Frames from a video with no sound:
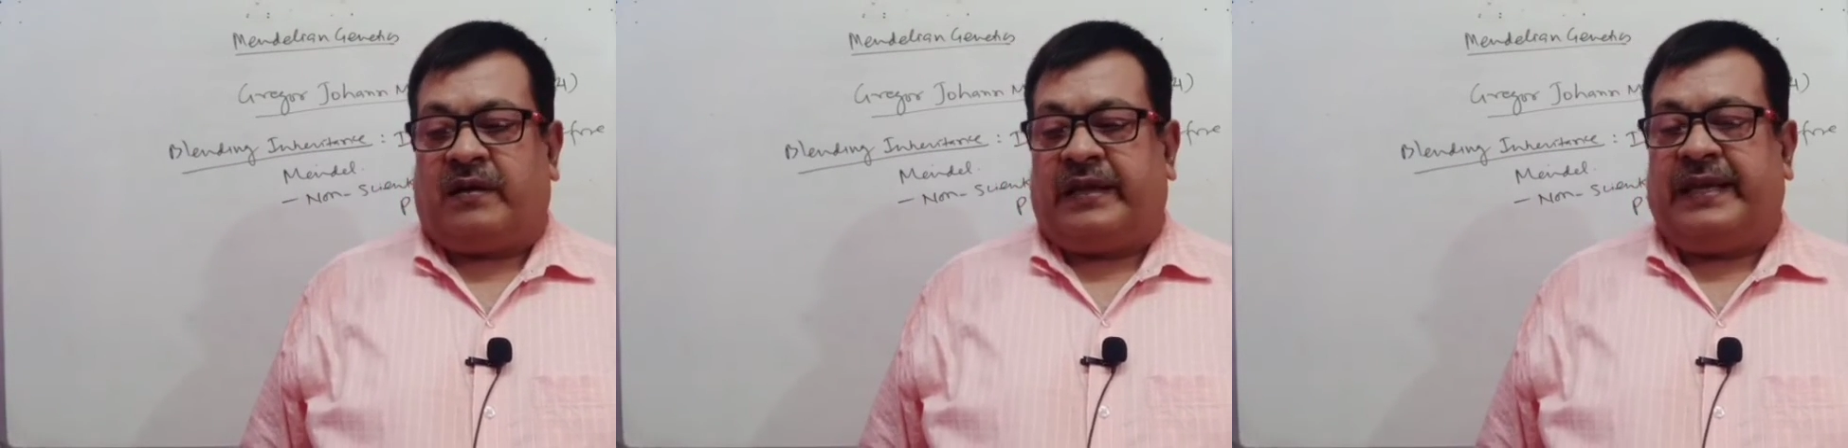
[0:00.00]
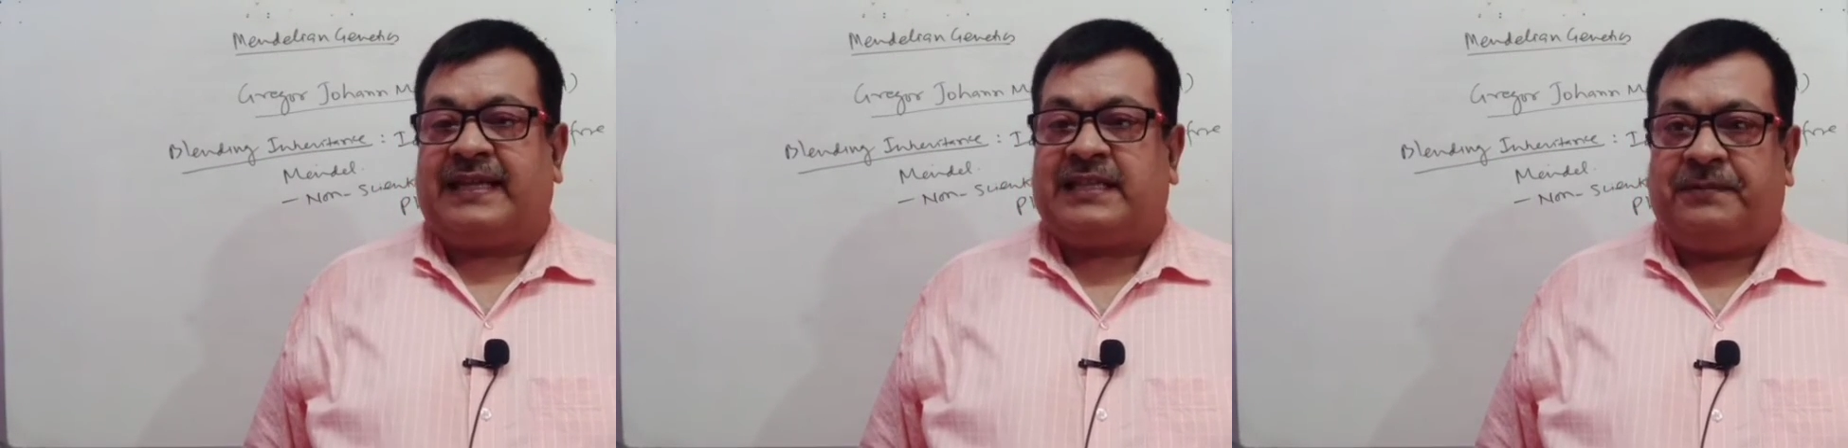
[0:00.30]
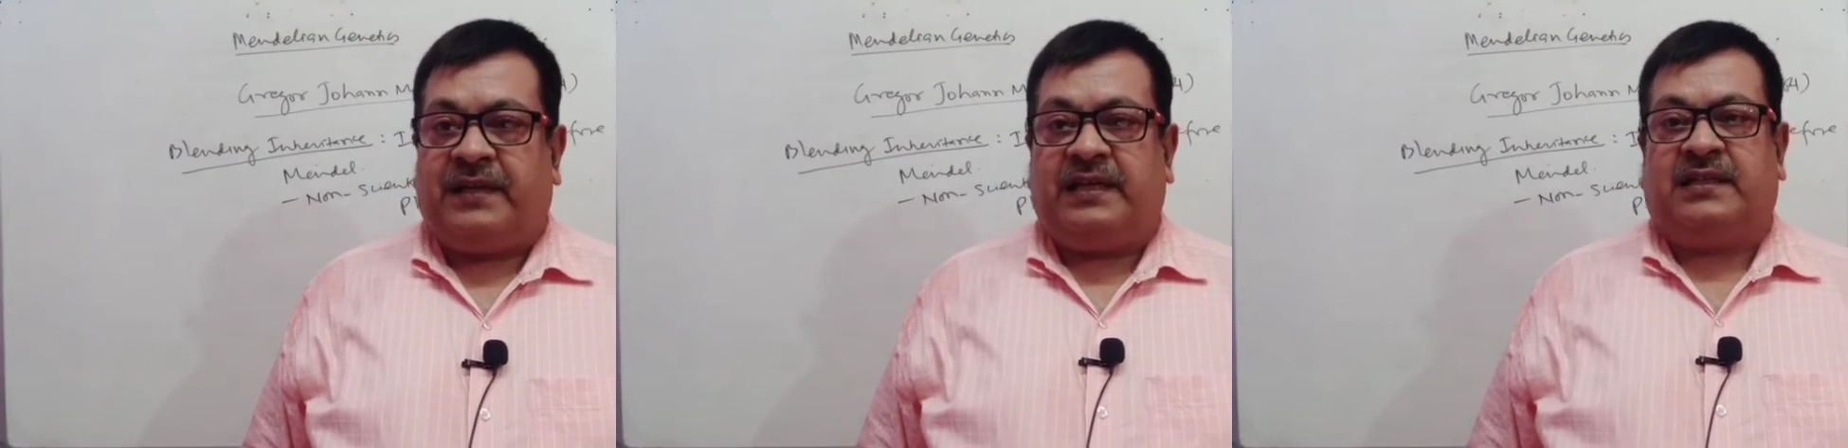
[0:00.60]

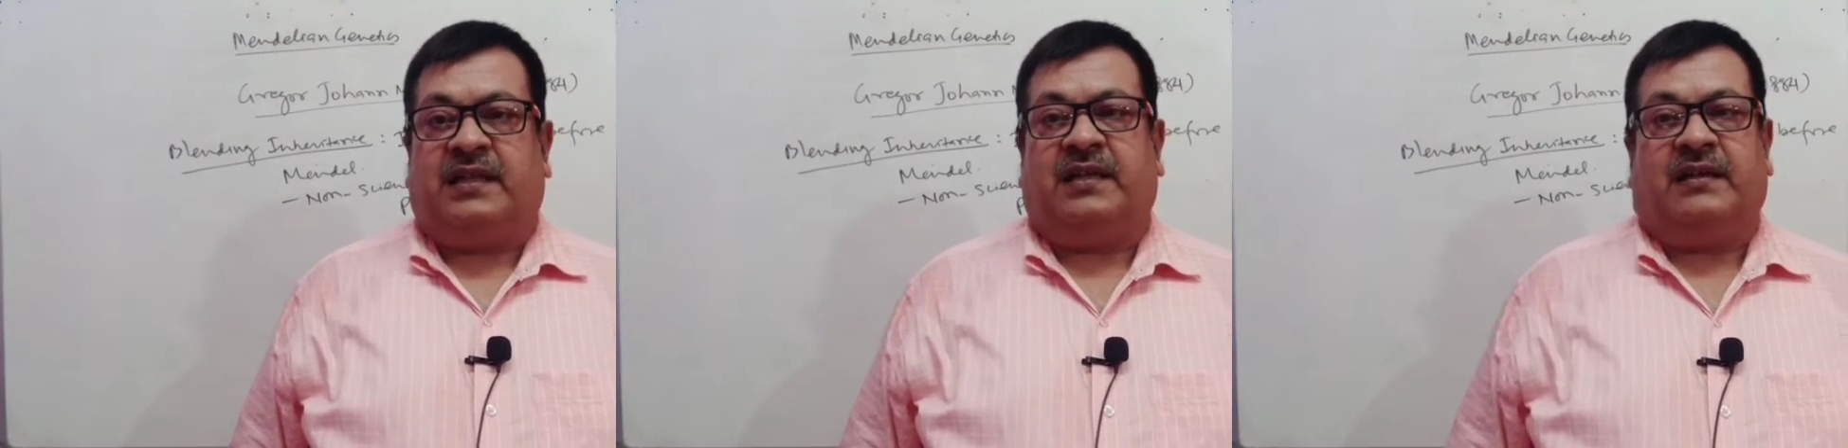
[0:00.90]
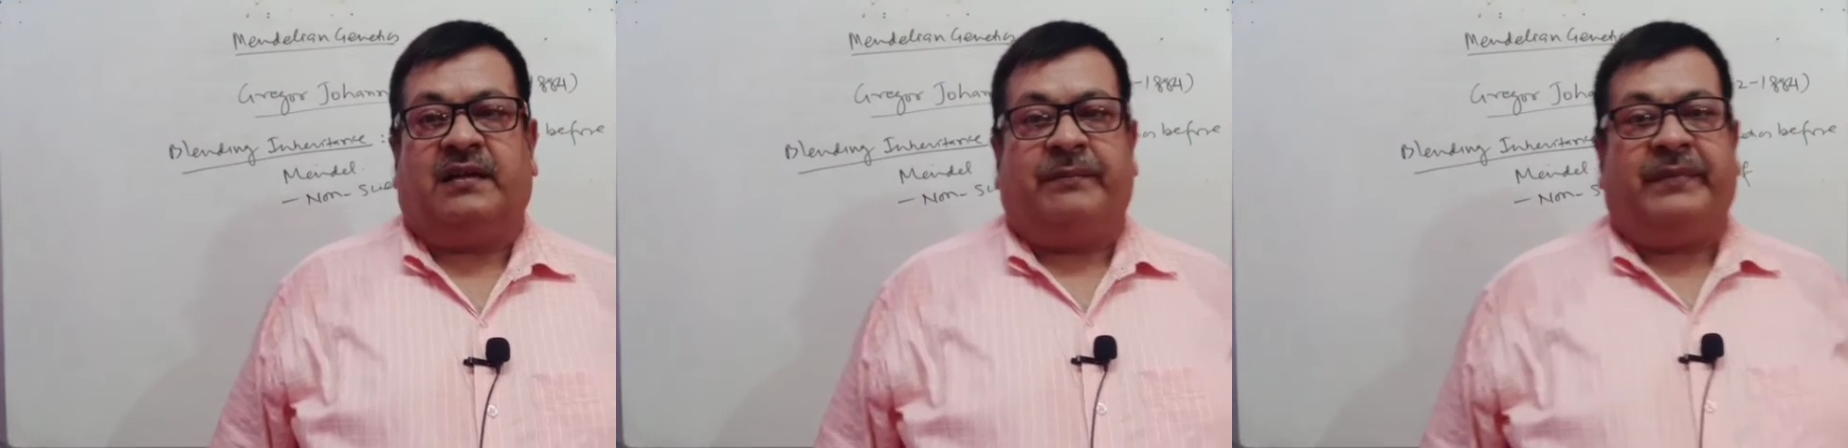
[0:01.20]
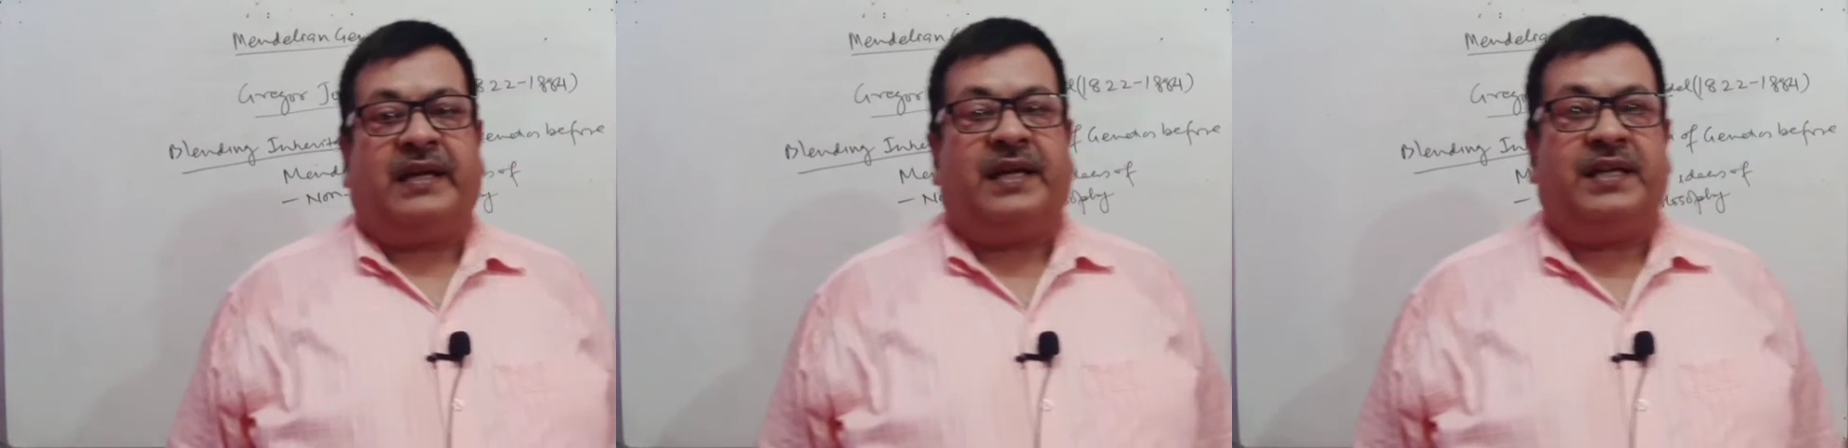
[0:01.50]
explained the
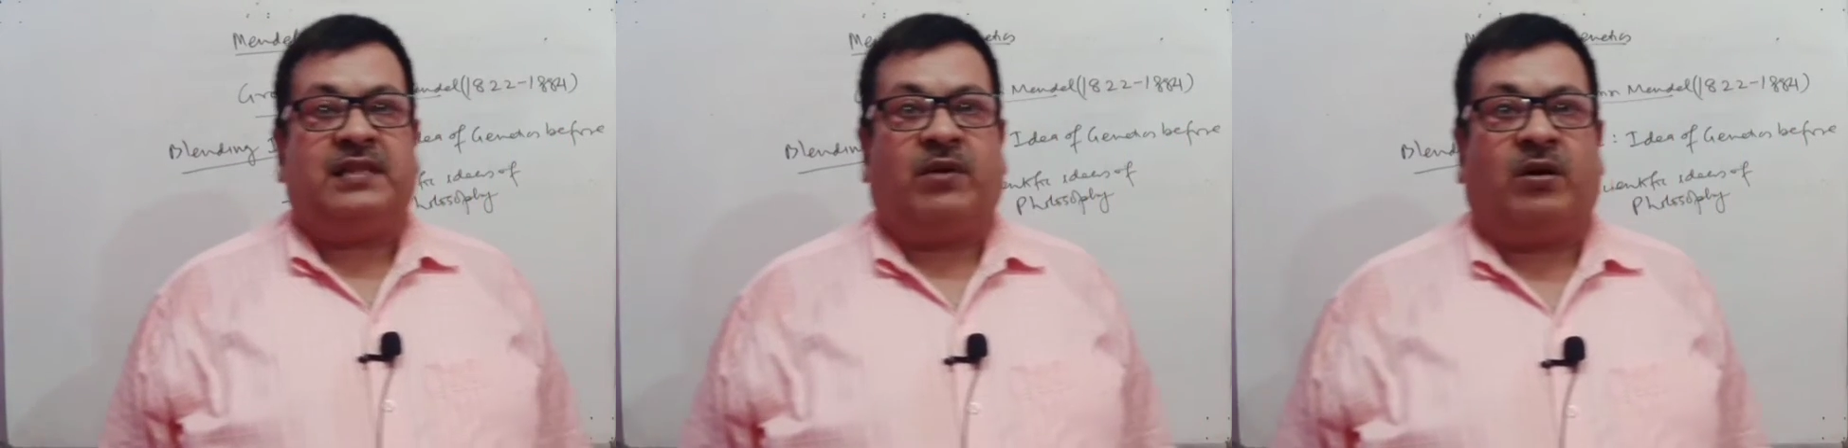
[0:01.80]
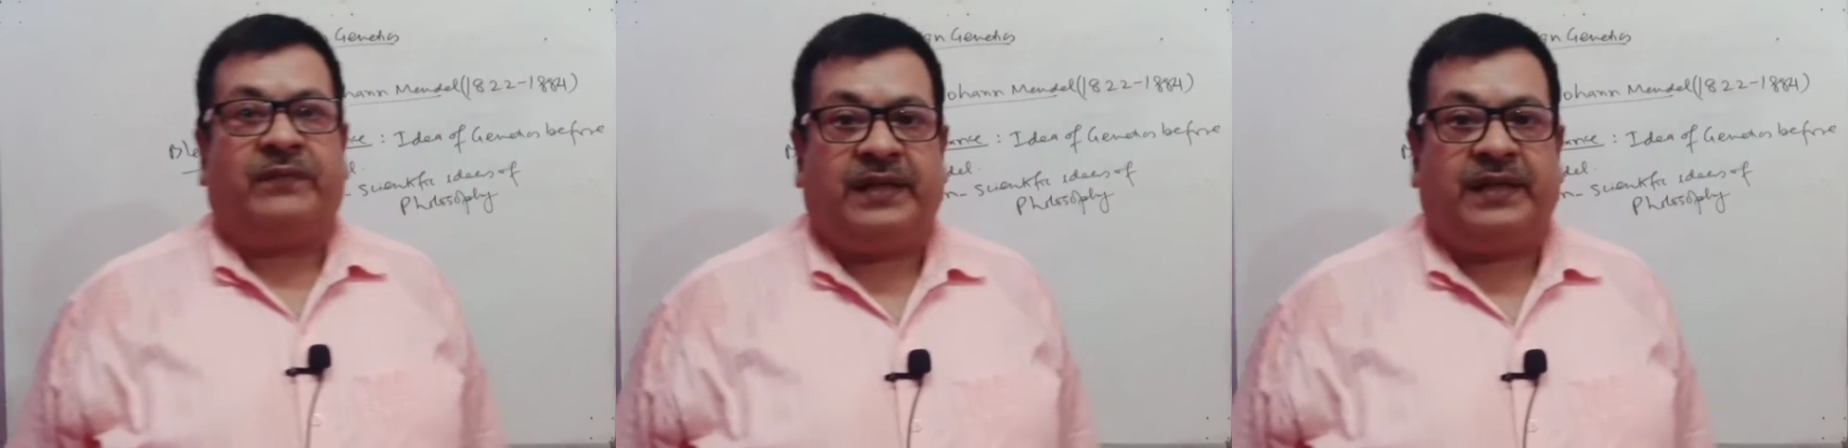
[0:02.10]
mechanism of